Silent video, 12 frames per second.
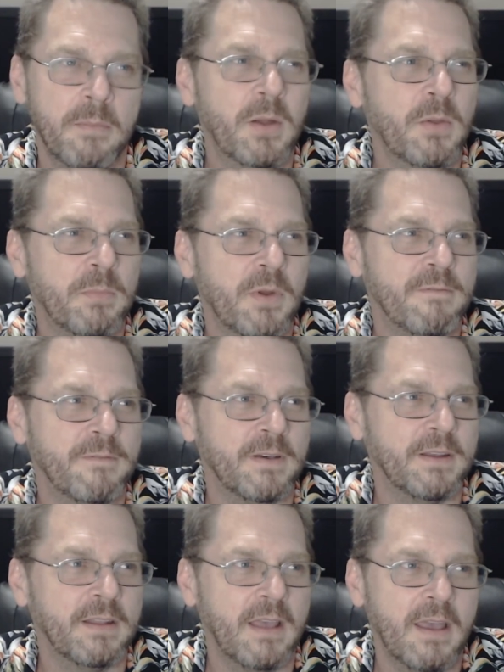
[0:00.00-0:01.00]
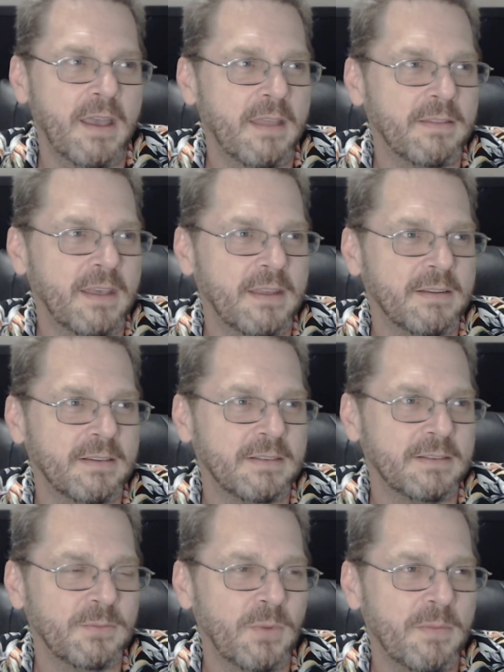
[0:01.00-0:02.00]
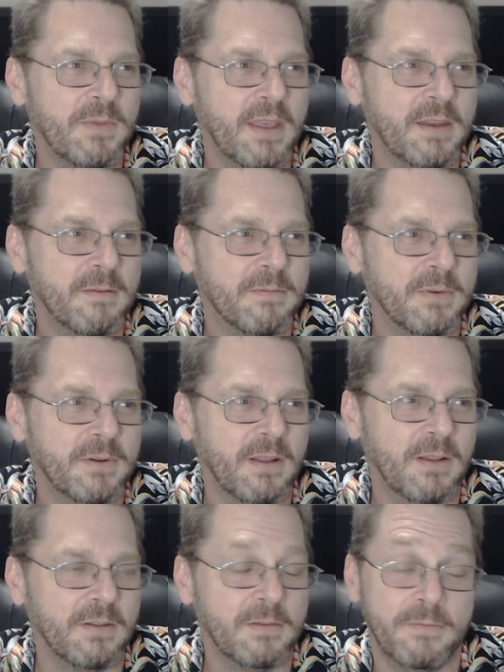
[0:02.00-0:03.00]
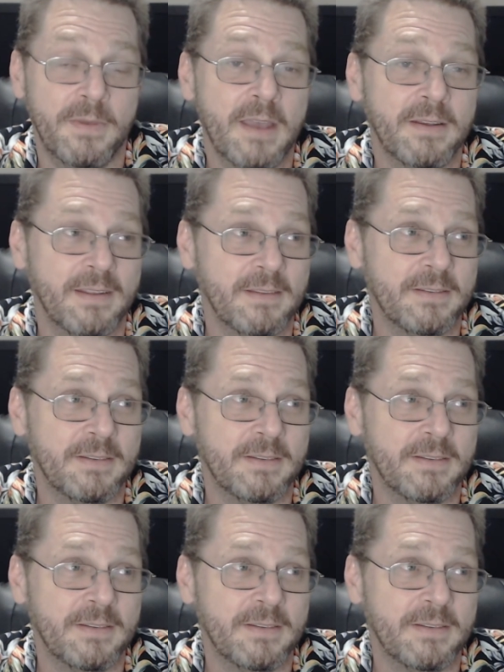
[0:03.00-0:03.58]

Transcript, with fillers: But it was pretty fun. I had that website up for, in fact,